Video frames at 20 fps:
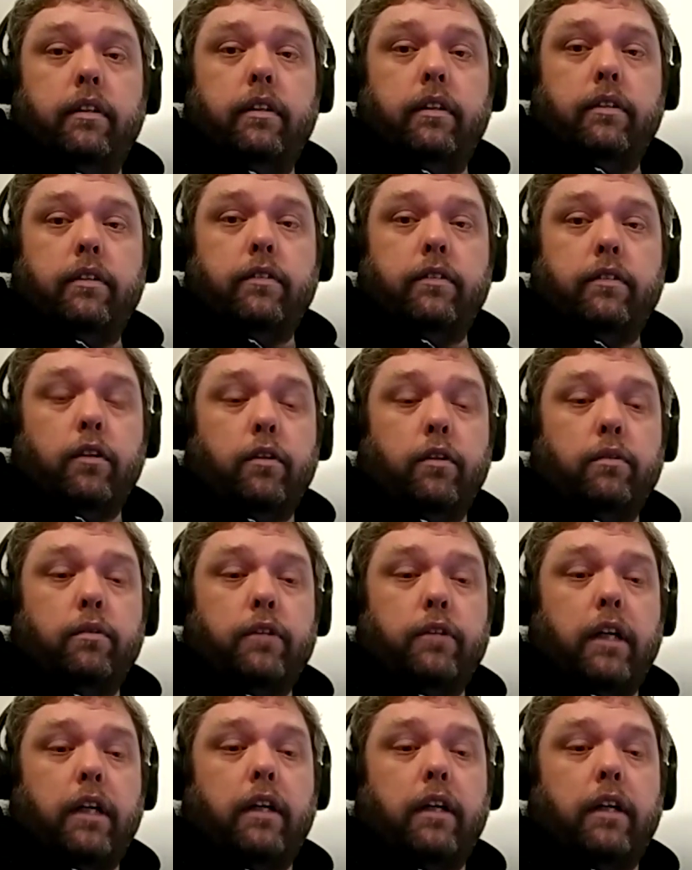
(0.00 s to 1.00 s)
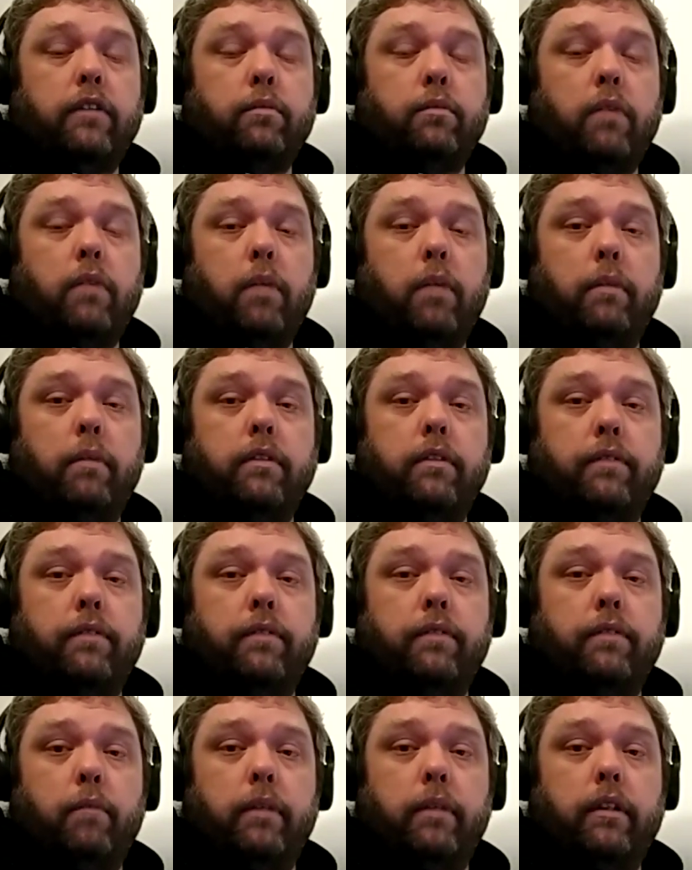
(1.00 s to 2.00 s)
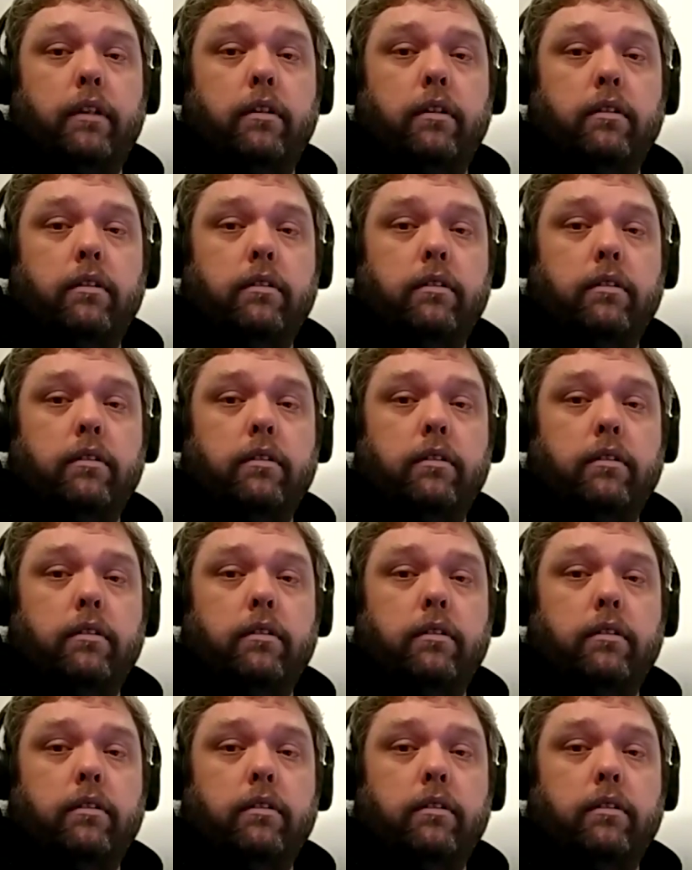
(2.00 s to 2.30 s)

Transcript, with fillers: So shout out to uh. Rob and his family,